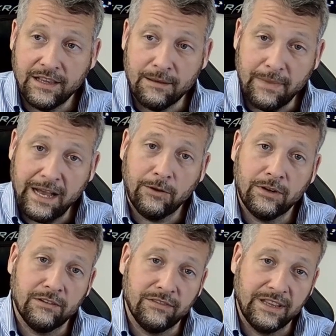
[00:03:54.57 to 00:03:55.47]
The
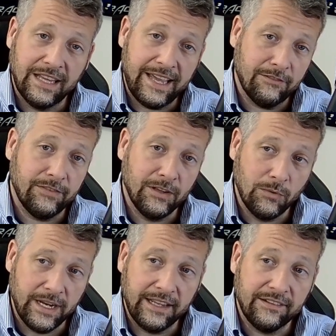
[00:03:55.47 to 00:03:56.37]
amount of
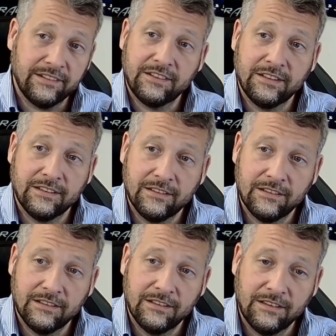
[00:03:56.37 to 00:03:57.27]
landfill waste
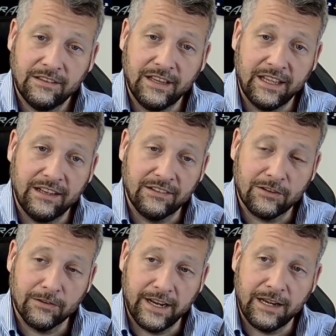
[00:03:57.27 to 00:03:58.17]
that is
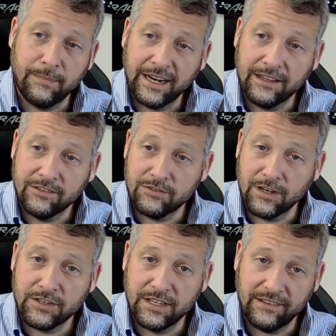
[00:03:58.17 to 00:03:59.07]
created by
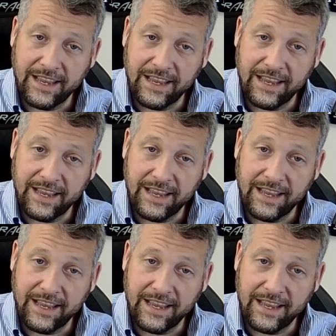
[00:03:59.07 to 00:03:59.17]
construction is